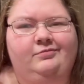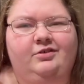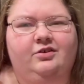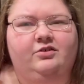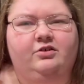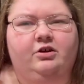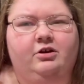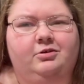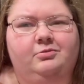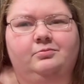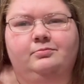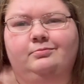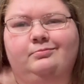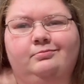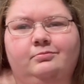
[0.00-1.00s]
start
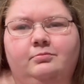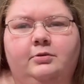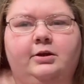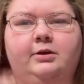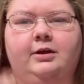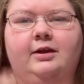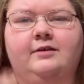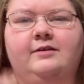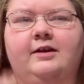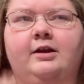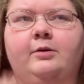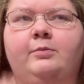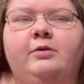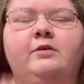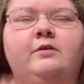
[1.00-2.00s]
and get set
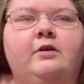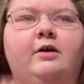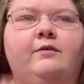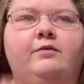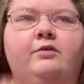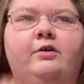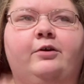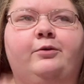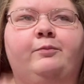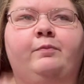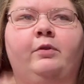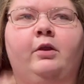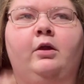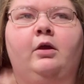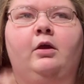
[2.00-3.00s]
up and stuff. So
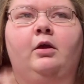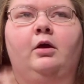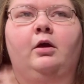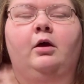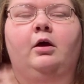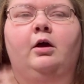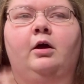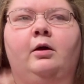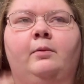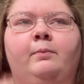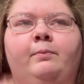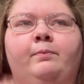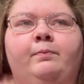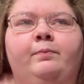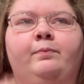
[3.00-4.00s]

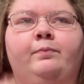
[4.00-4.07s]
I